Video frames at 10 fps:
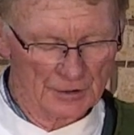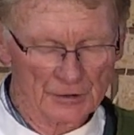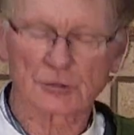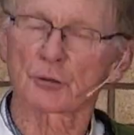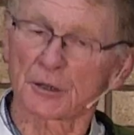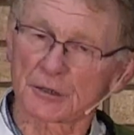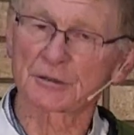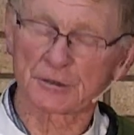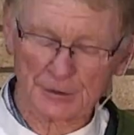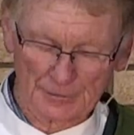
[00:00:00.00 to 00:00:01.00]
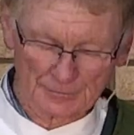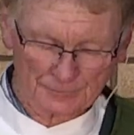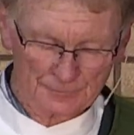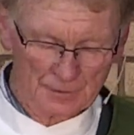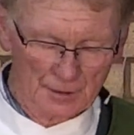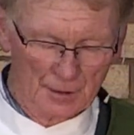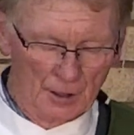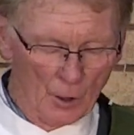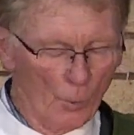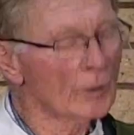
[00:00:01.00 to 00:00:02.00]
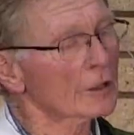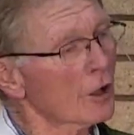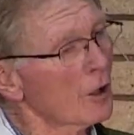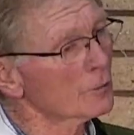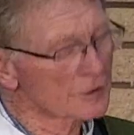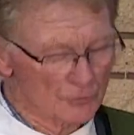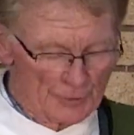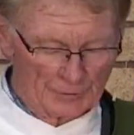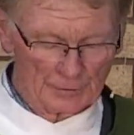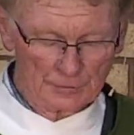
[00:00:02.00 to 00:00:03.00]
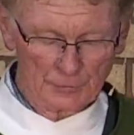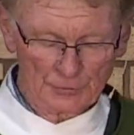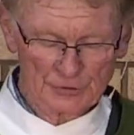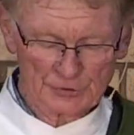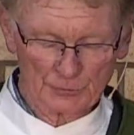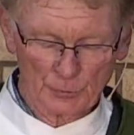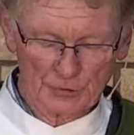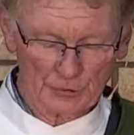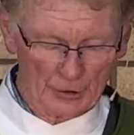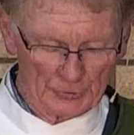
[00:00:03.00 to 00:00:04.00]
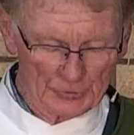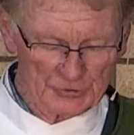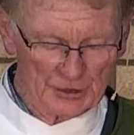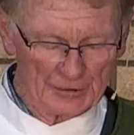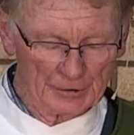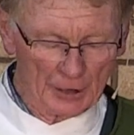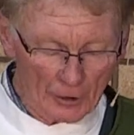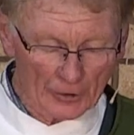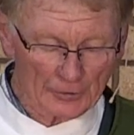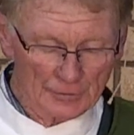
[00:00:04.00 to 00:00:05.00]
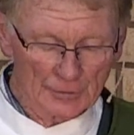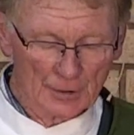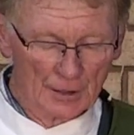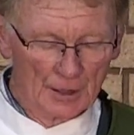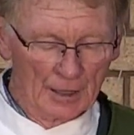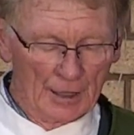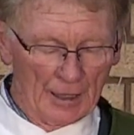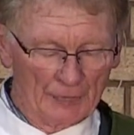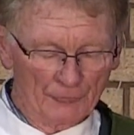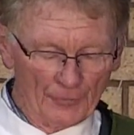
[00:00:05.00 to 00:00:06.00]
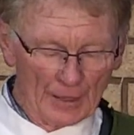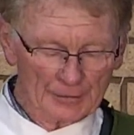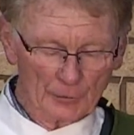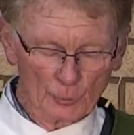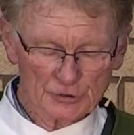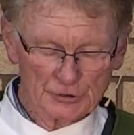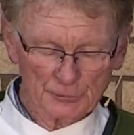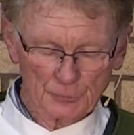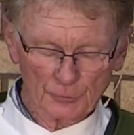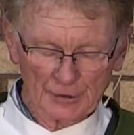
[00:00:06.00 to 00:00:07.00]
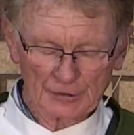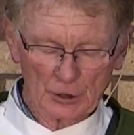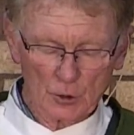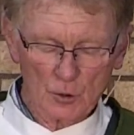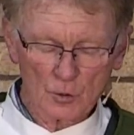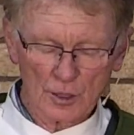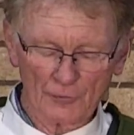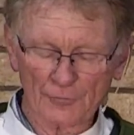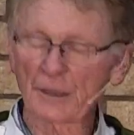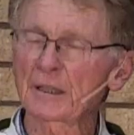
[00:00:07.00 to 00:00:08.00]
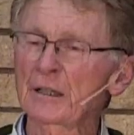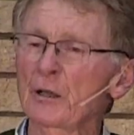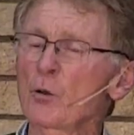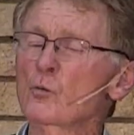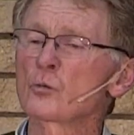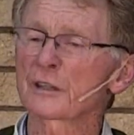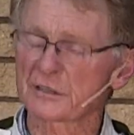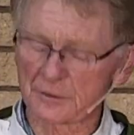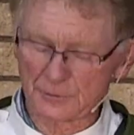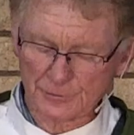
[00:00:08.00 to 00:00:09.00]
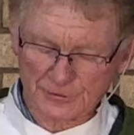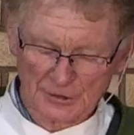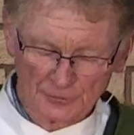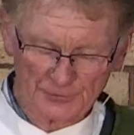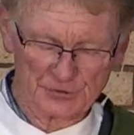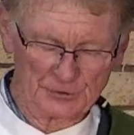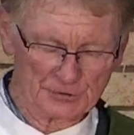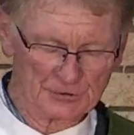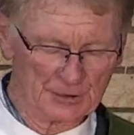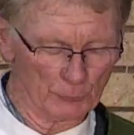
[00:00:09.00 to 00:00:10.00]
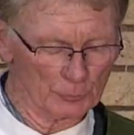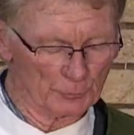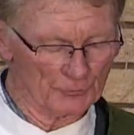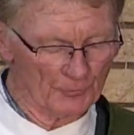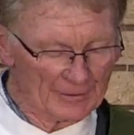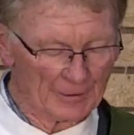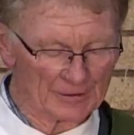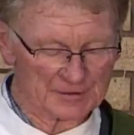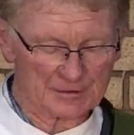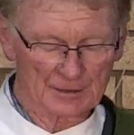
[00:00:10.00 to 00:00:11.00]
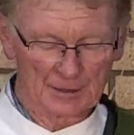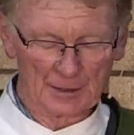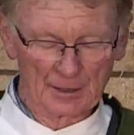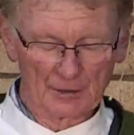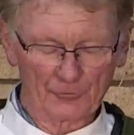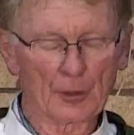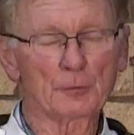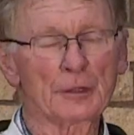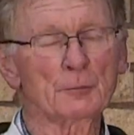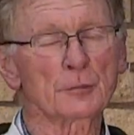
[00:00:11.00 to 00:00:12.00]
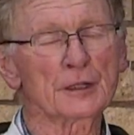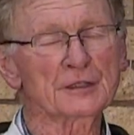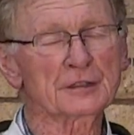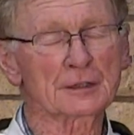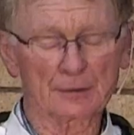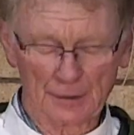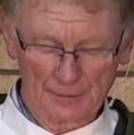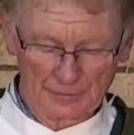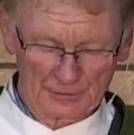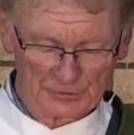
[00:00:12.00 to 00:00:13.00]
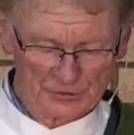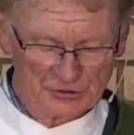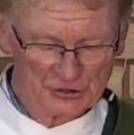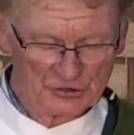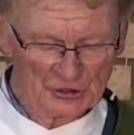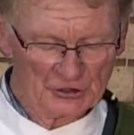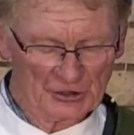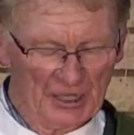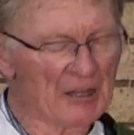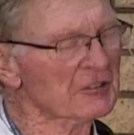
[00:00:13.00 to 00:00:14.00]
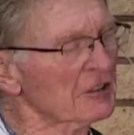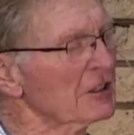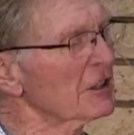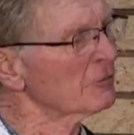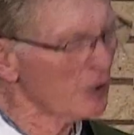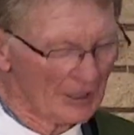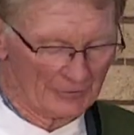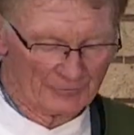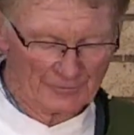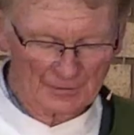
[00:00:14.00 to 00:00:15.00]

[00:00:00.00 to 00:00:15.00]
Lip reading: So here's the thing. We are always ready to listen with an understanding heart and find the wisdom to let go of any residue selfishness that would prevent us from embracing the consistent ethic of life.